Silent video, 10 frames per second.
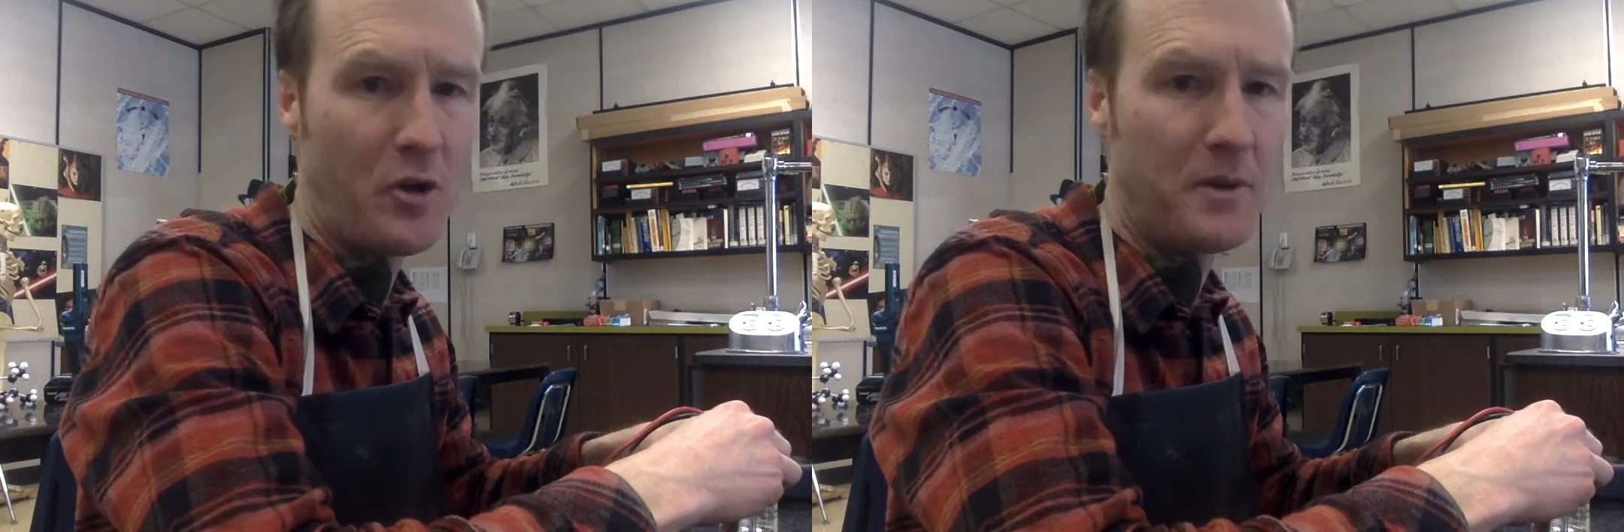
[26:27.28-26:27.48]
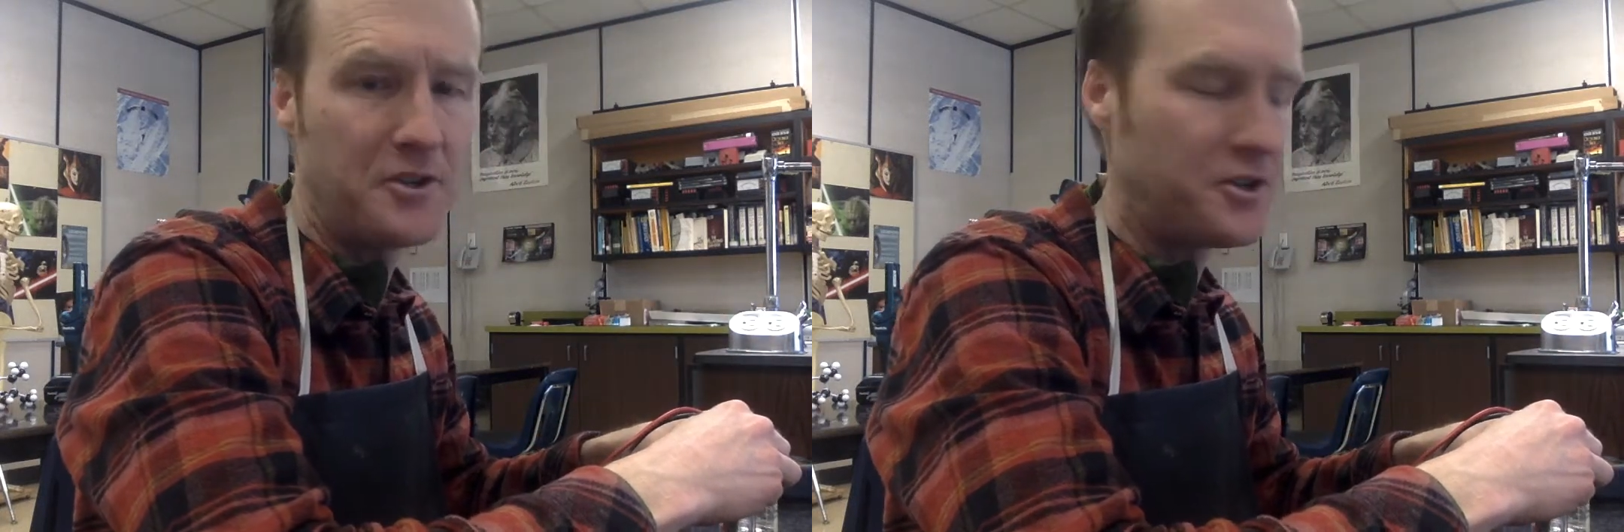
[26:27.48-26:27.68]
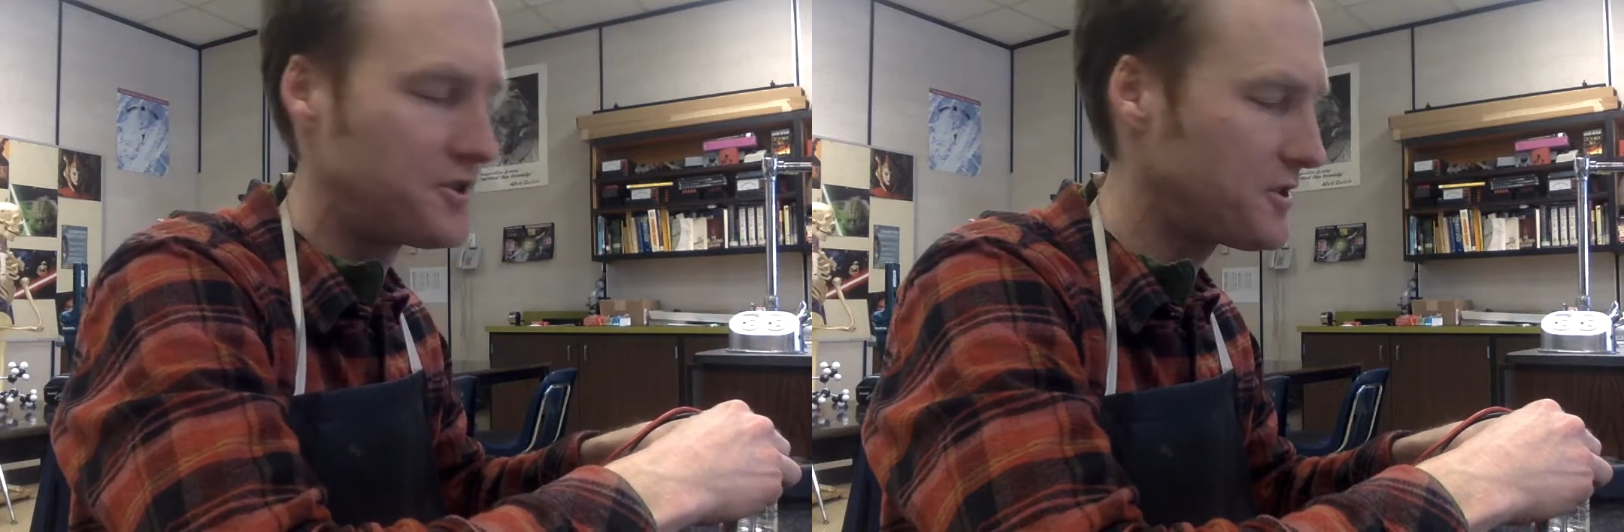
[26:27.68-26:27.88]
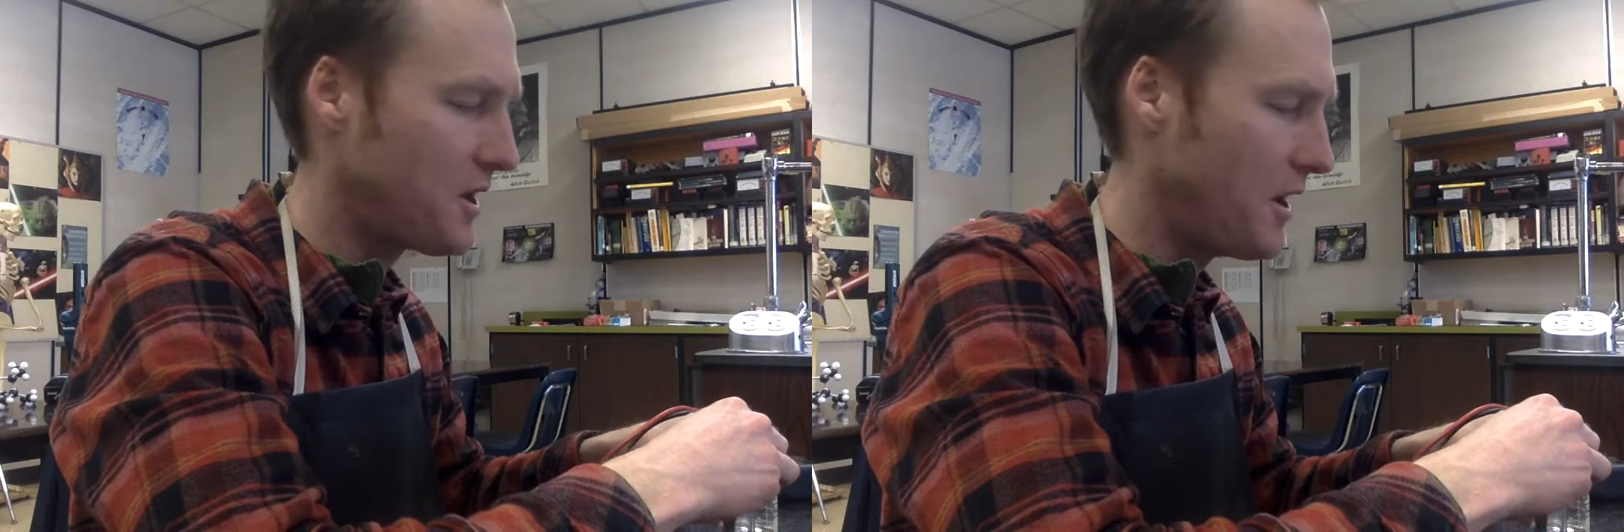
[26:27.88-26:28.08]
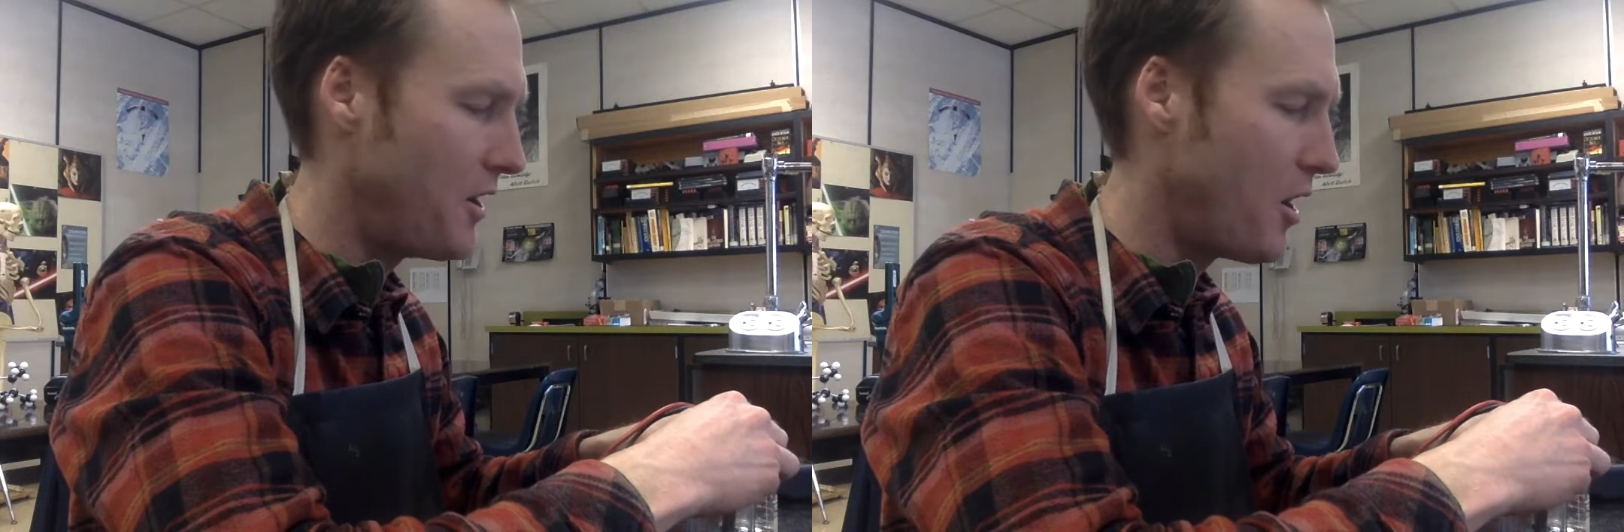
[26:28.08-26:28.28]
measures as
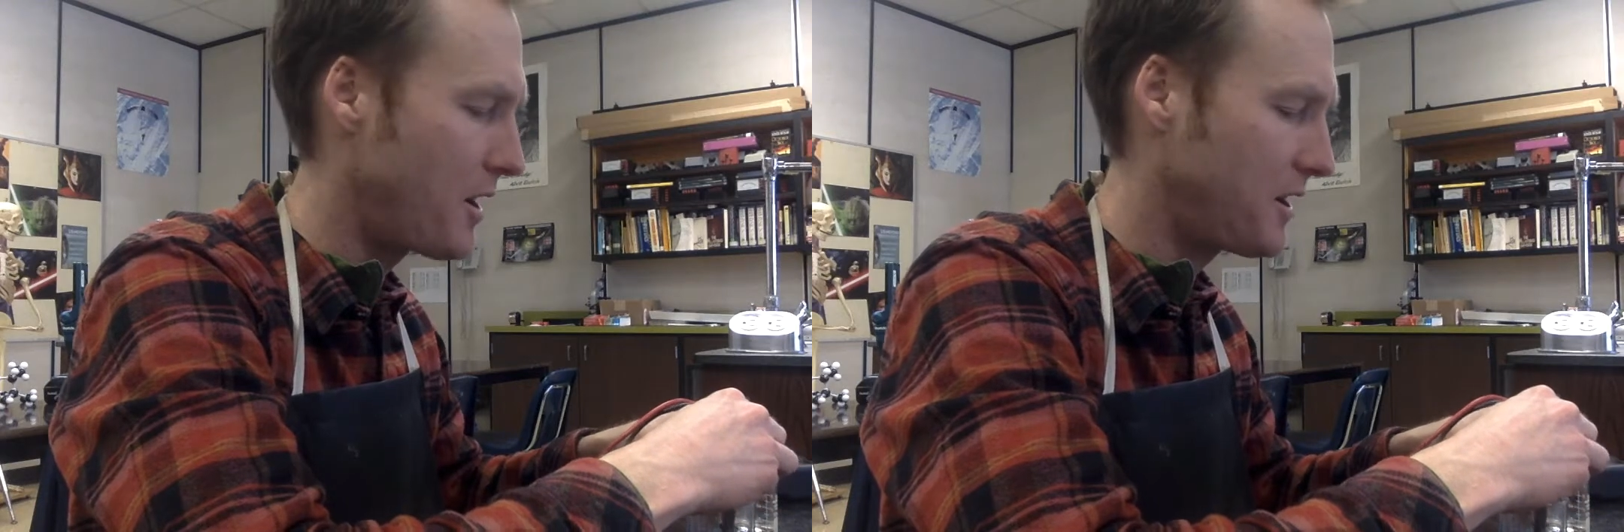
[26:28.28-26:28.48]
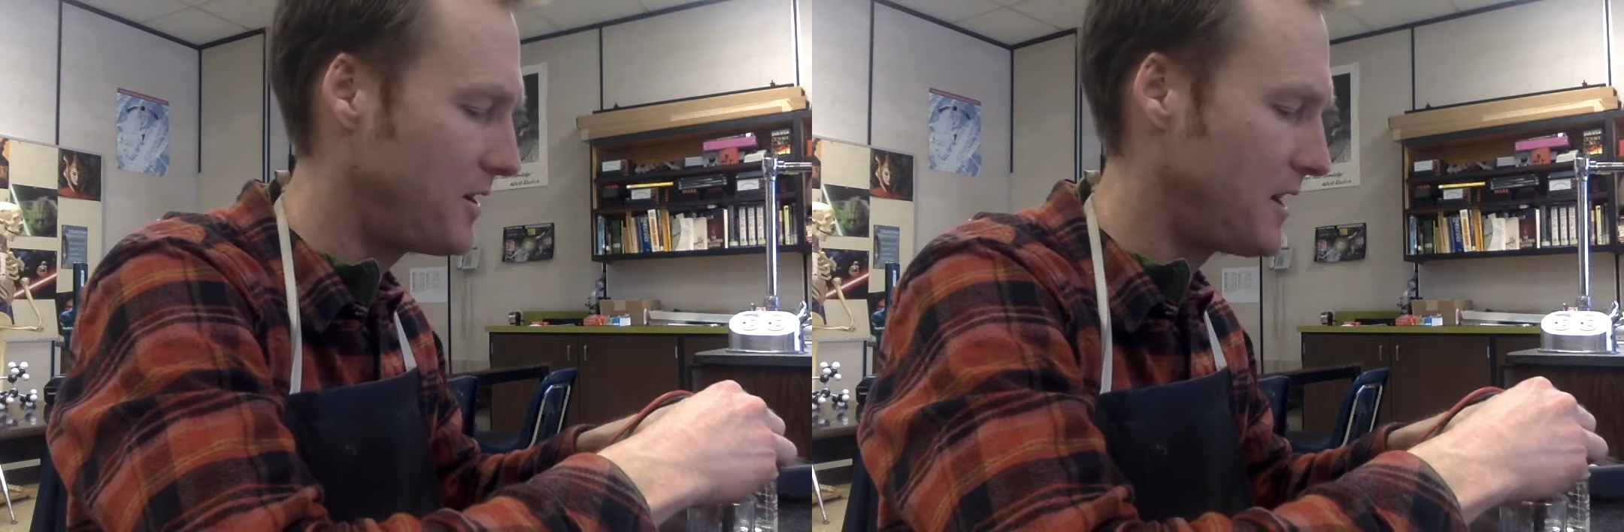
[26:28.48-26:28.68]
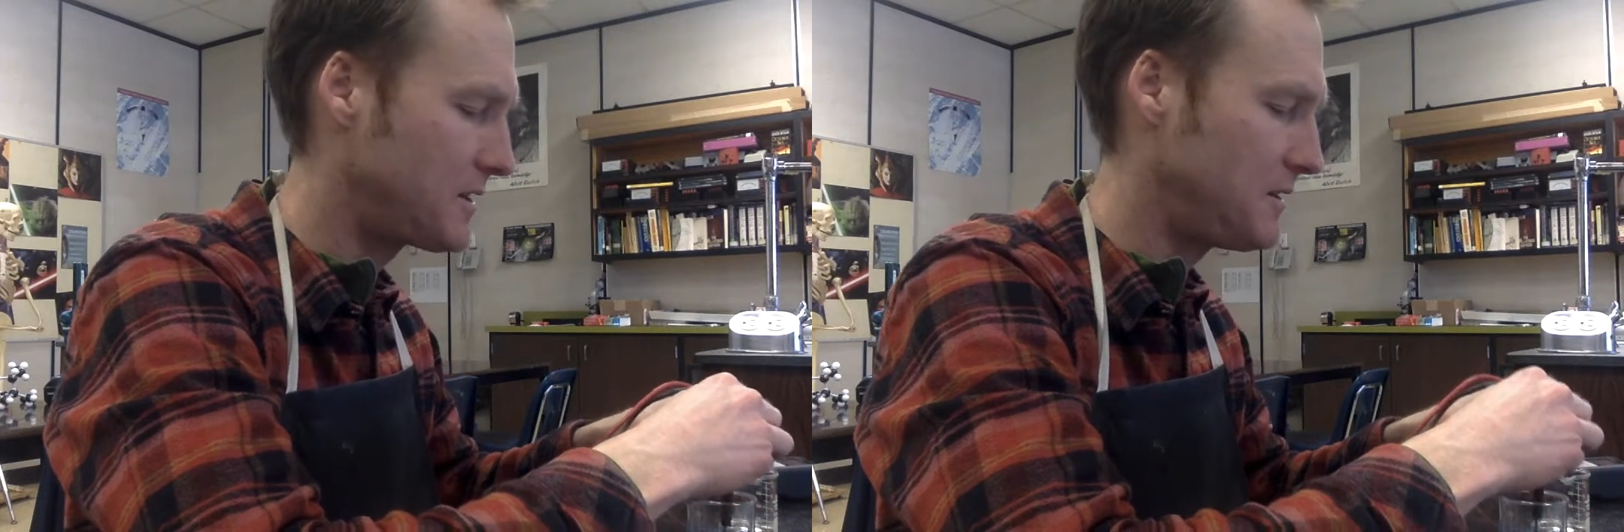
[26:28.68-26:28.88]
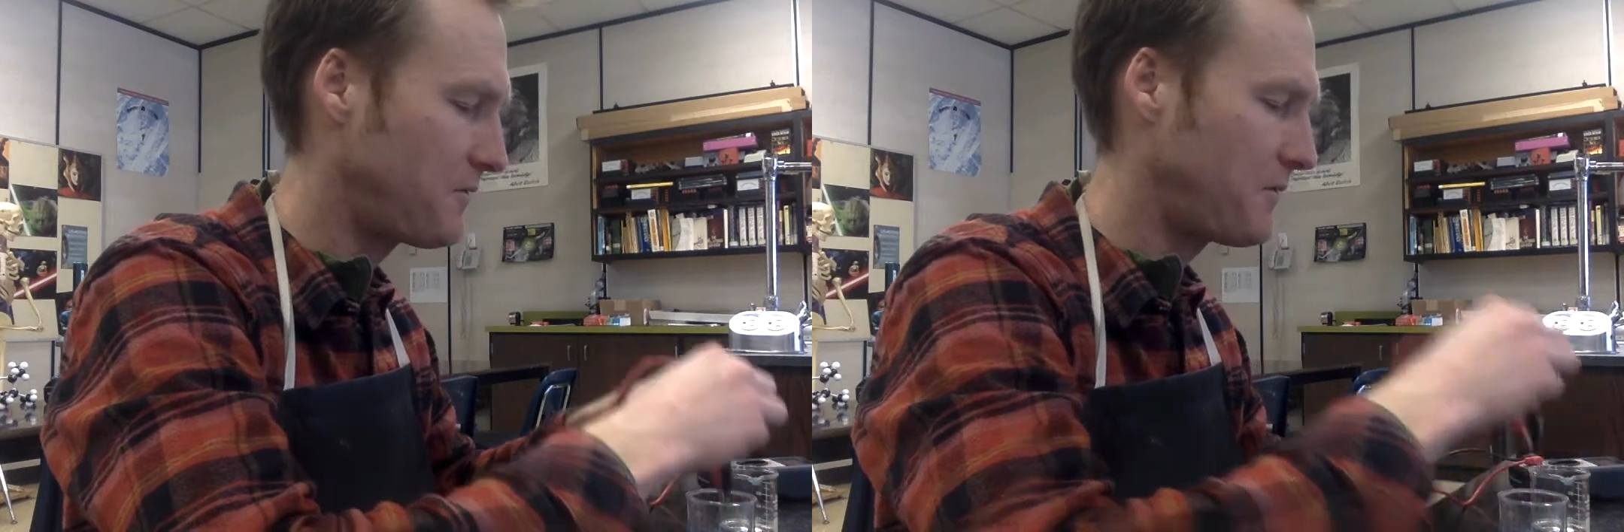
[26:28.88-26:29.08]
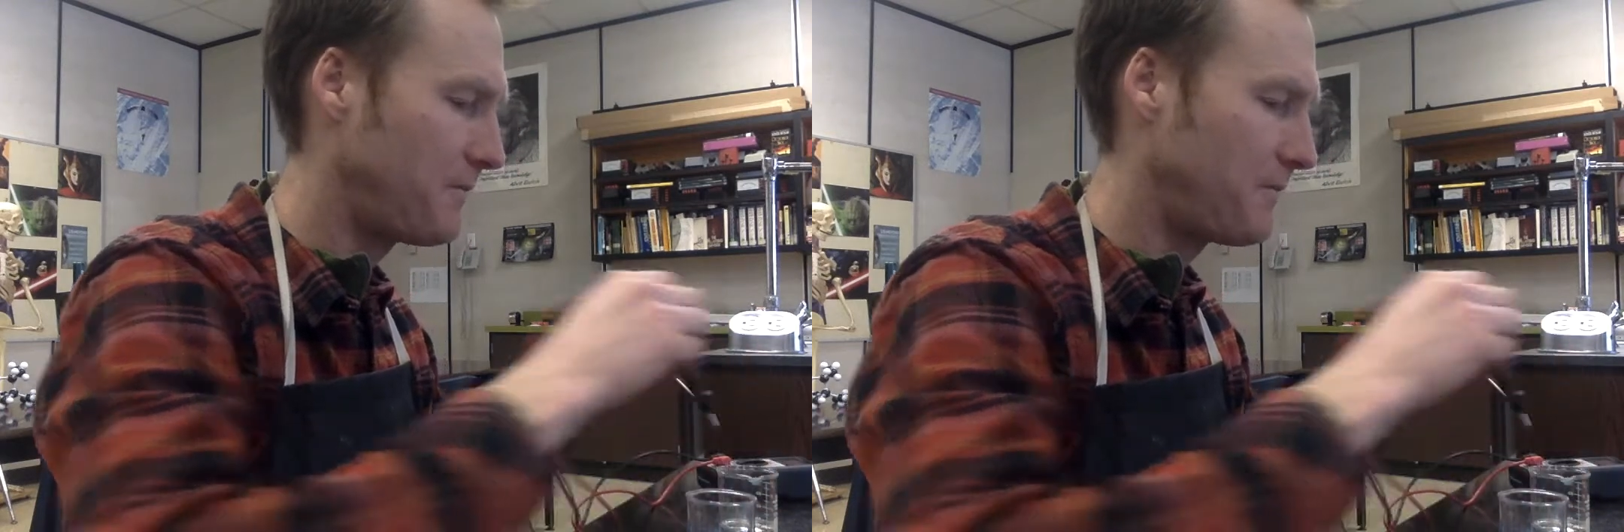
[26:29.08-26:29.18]
not conductive.